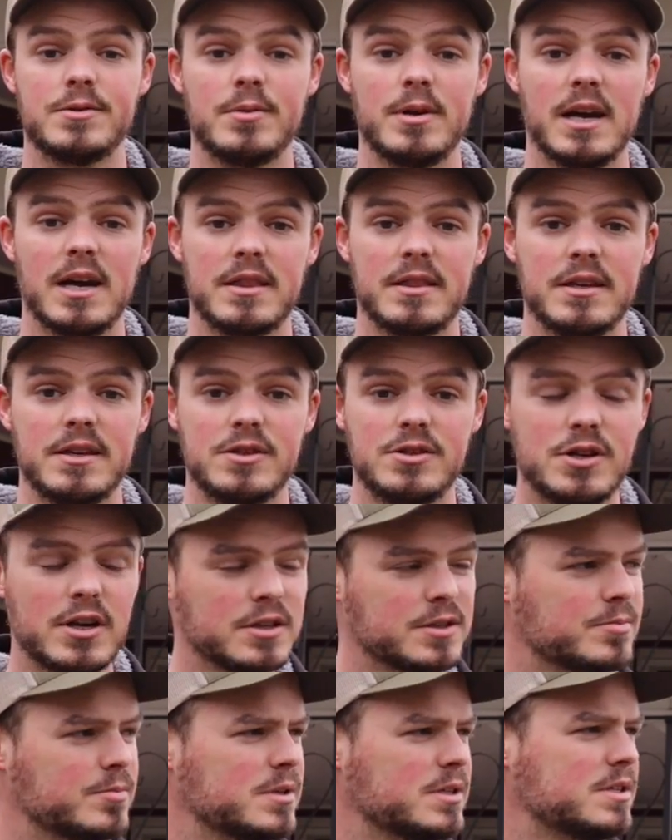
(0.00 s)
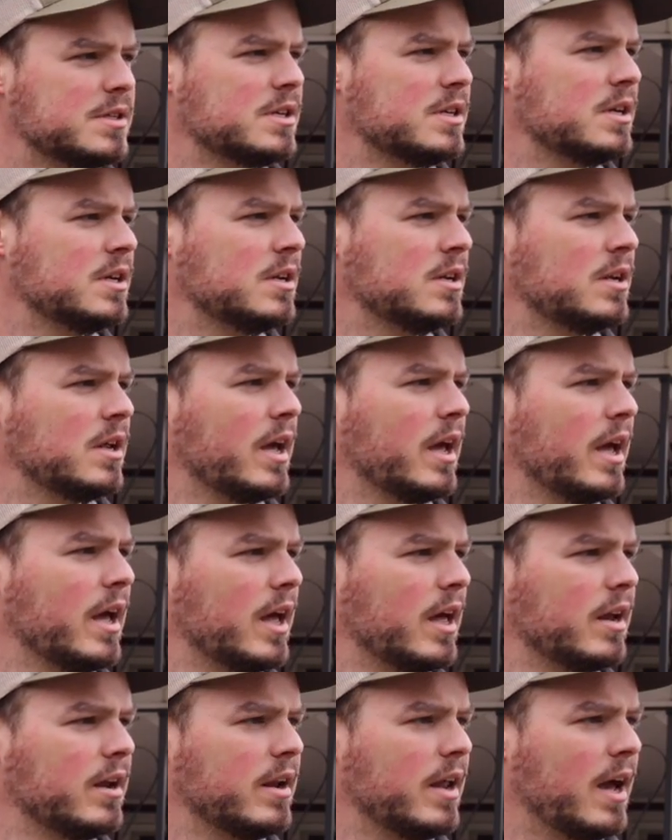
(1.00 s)
so we got the adjustments in,
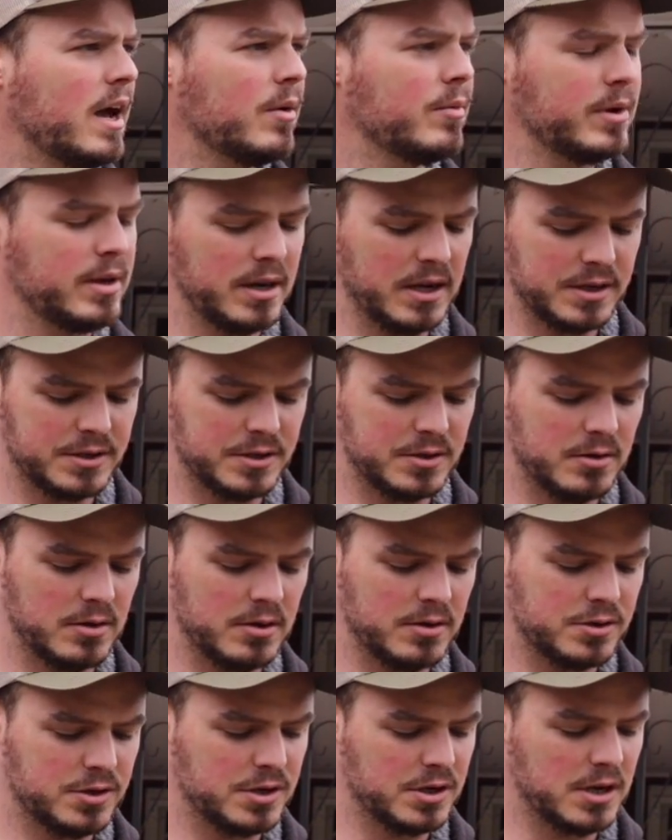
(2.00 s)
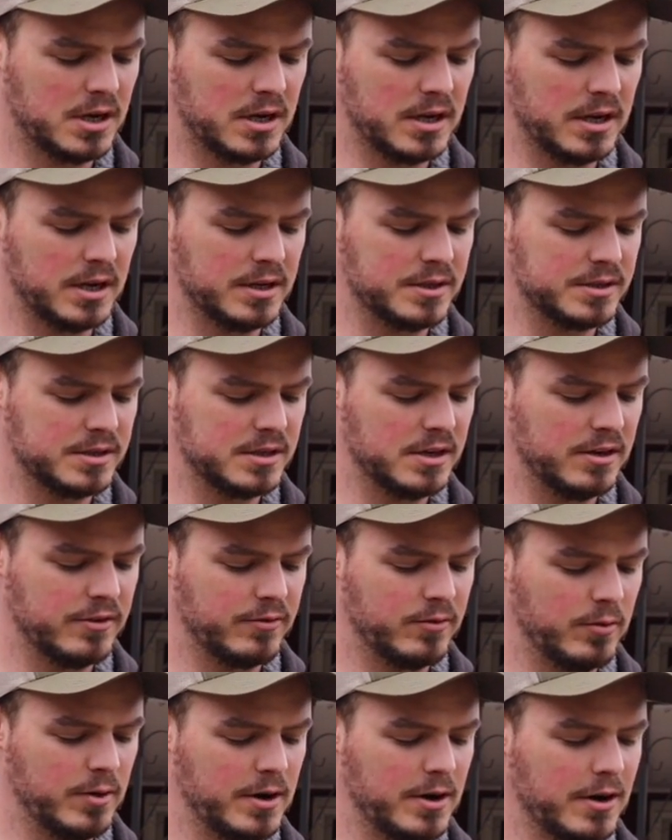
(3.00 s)
and now we can execute another shot and see
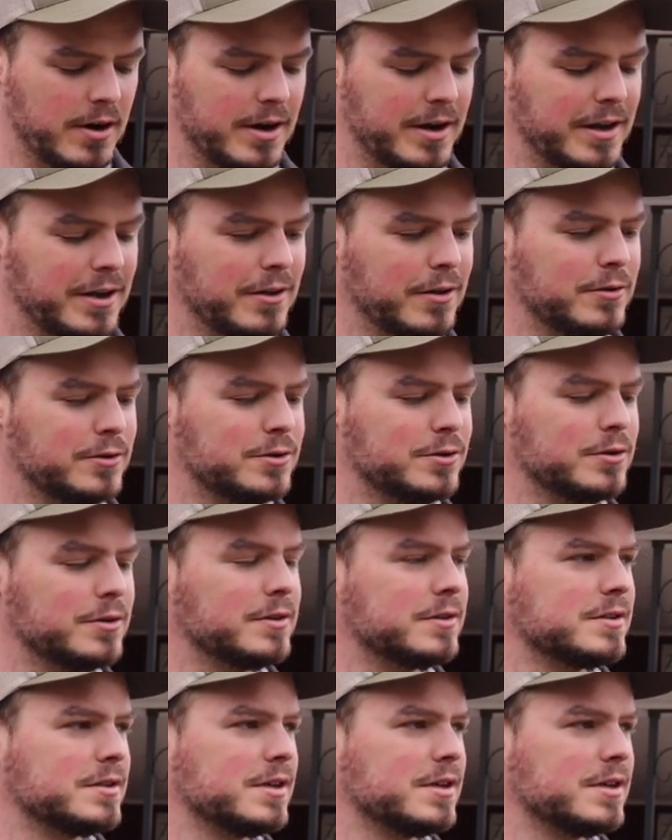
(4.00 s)
if we are any closer to the